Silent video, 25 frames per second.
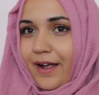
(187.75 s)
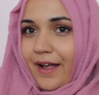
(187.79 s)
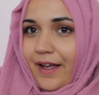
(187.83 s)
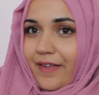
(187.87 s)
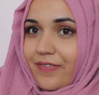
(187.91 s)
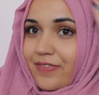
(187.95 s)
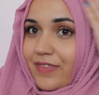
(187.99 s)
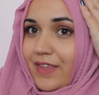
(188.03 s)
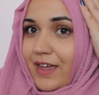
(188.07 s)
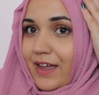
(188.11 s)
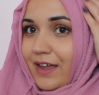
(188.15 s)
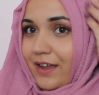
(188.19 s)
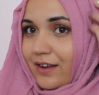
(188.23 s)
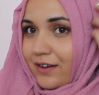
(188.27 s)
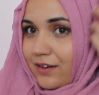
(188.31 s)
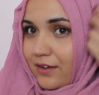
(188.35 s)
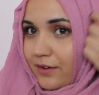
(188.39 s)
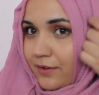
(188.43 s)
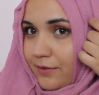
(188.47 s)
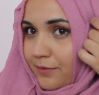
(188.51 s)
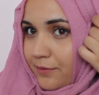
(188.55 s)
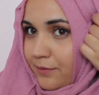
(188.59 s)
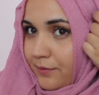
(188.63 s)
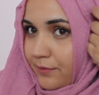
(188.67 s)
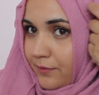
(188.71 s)
And then
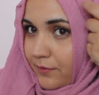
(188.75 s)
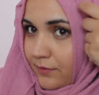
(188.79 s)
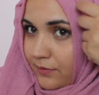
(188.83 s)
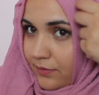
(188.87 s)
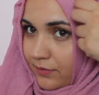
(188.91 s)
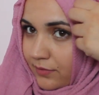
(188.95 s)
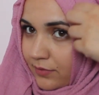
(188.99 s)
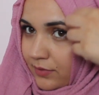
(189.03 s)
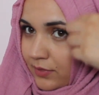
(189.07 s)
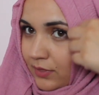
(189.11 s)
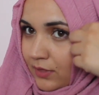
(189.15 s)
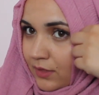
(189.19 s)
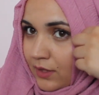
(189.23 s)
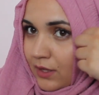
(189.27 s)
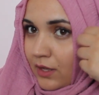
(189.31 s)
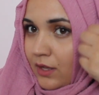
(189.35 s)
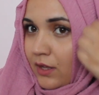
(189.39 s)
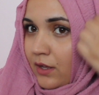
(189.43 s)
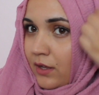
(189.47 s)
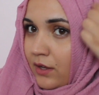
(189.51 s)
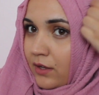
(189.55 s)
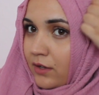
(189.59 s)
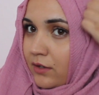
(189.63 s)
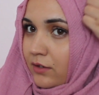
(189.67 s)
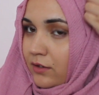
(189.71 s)

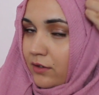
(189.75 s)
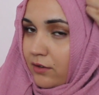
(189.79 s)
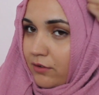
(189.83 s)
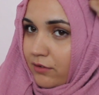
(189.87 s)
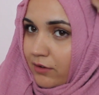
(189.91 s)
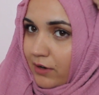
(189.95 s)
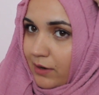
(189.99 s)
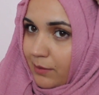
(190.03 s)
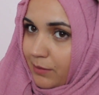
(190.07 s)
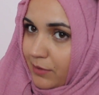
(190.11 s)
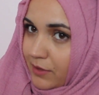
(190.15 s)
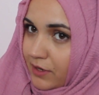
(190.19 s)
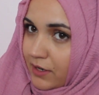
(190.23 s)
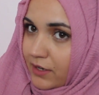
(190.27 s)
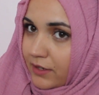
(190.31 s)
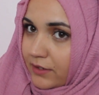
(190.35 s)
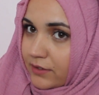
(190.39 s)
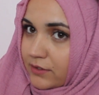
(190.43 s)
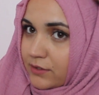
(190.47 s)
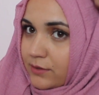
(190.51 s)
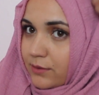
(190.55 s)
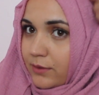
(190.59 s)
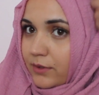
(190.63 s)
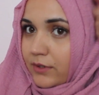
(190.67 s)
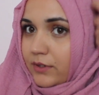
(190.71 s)
you grab the
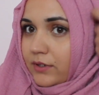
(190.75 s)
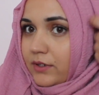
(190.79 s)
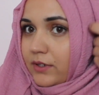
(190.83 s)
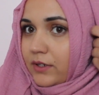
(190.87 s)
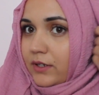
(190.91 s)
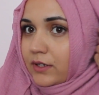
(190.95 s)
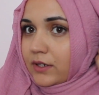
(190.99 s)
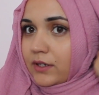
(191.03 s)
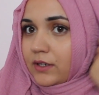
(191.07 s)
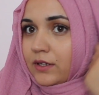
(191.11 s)
next one